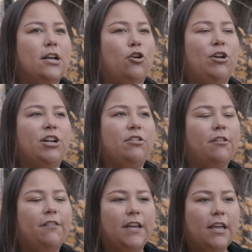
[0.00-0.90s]
critical
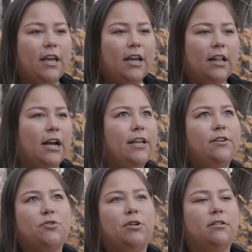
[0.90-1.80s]
thinking, like I
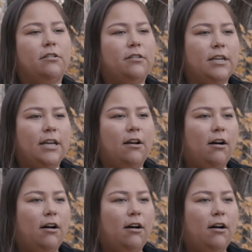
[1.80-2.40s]
use critical thinking